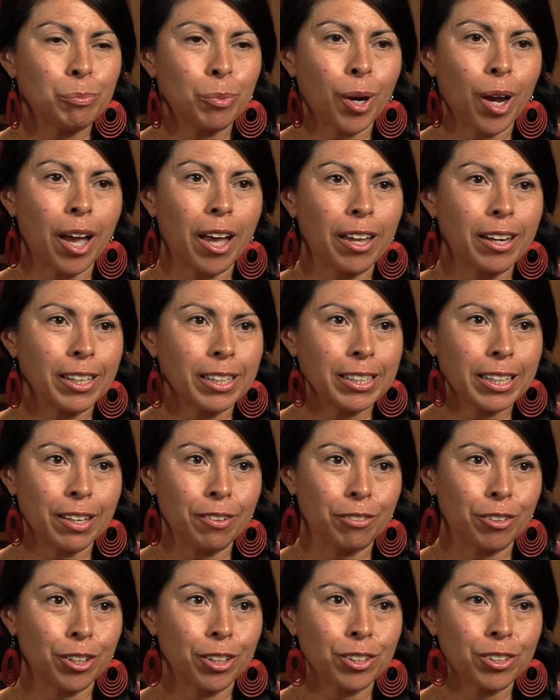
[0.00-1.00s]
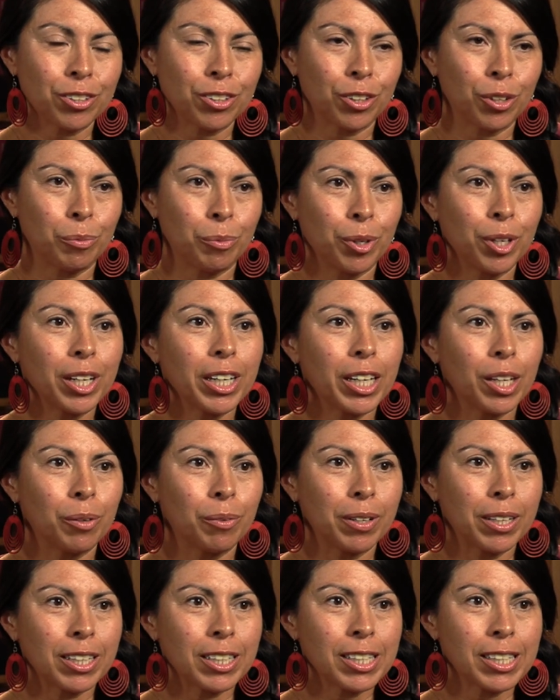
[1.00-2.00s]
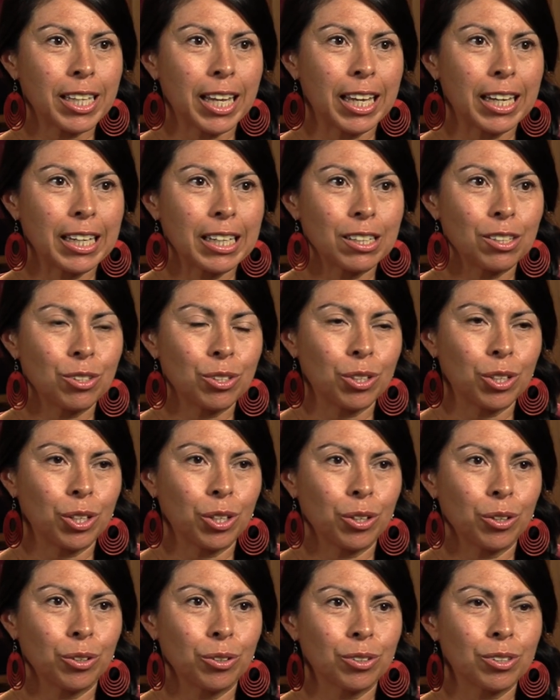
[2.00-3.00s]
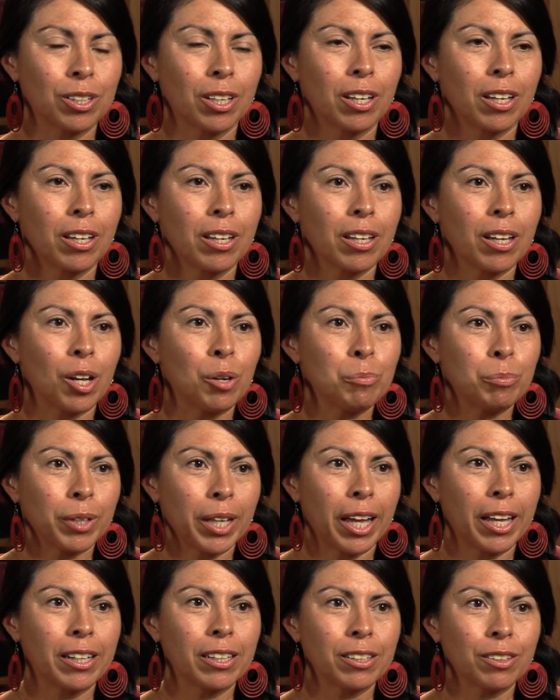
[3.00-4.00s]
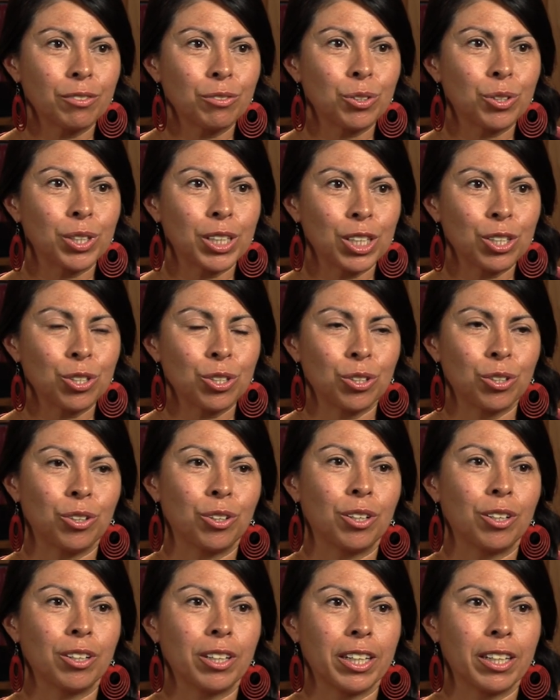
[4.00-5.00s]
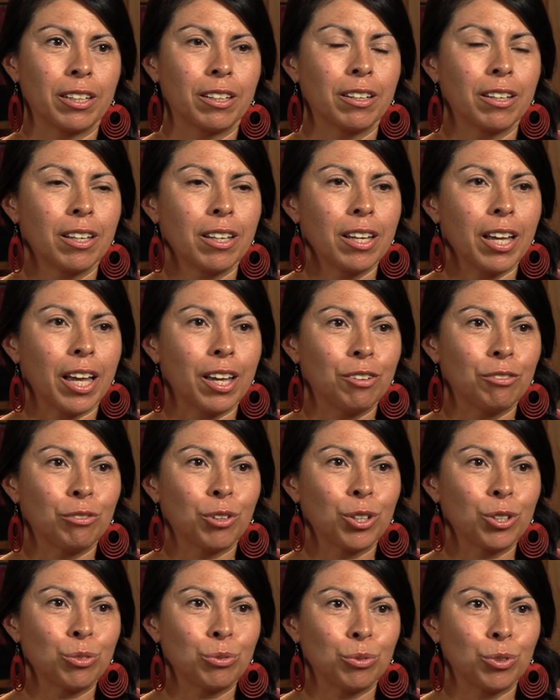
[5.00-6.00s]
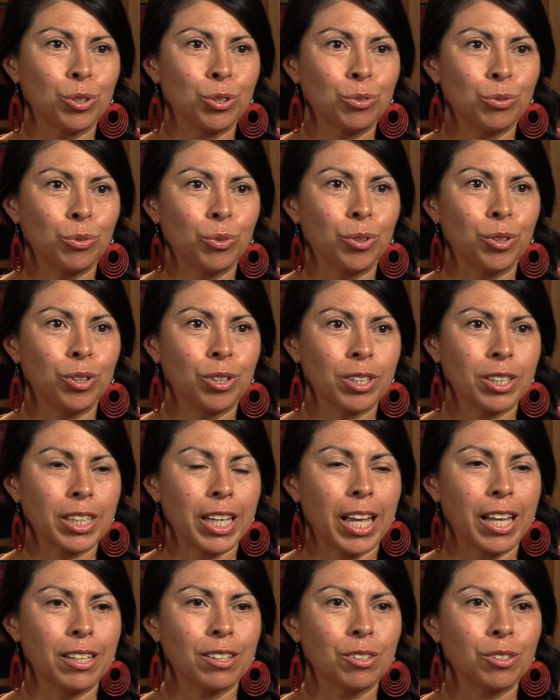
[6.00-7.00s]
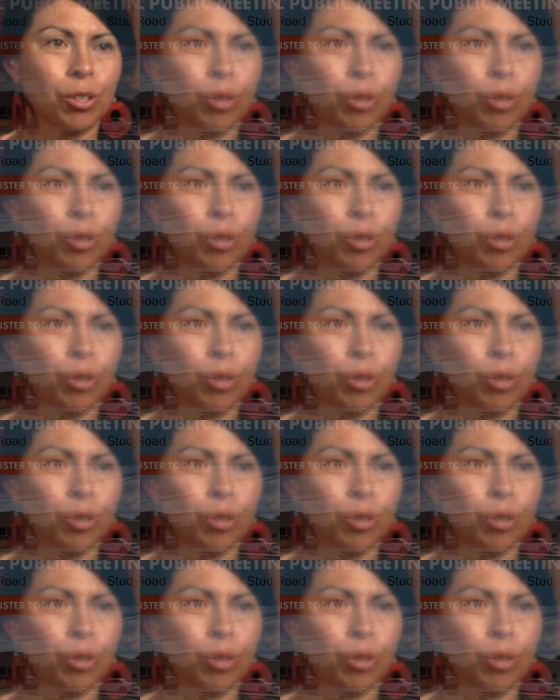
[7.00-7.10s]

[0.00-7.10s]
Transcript: broad and diverse community, we decided to use a blend of traditional and, and virtual tools. And